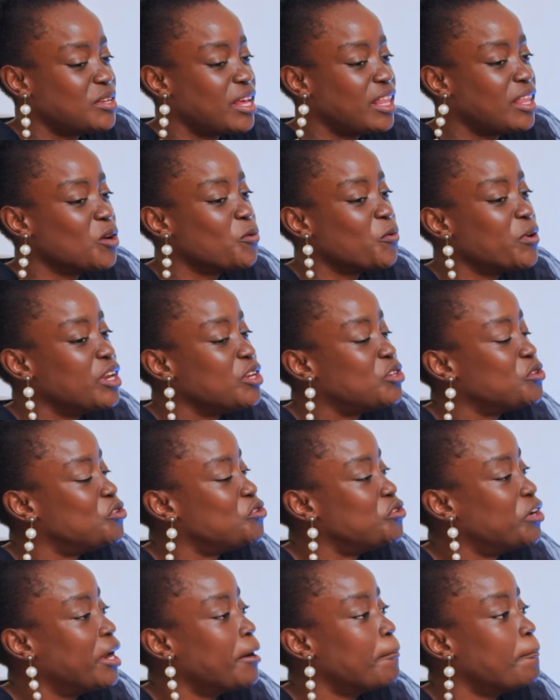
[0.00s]
I think we need to
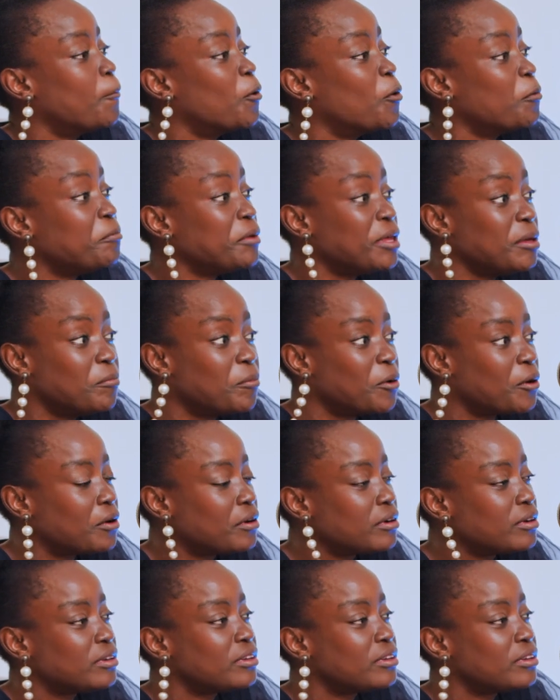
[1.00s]
train more people.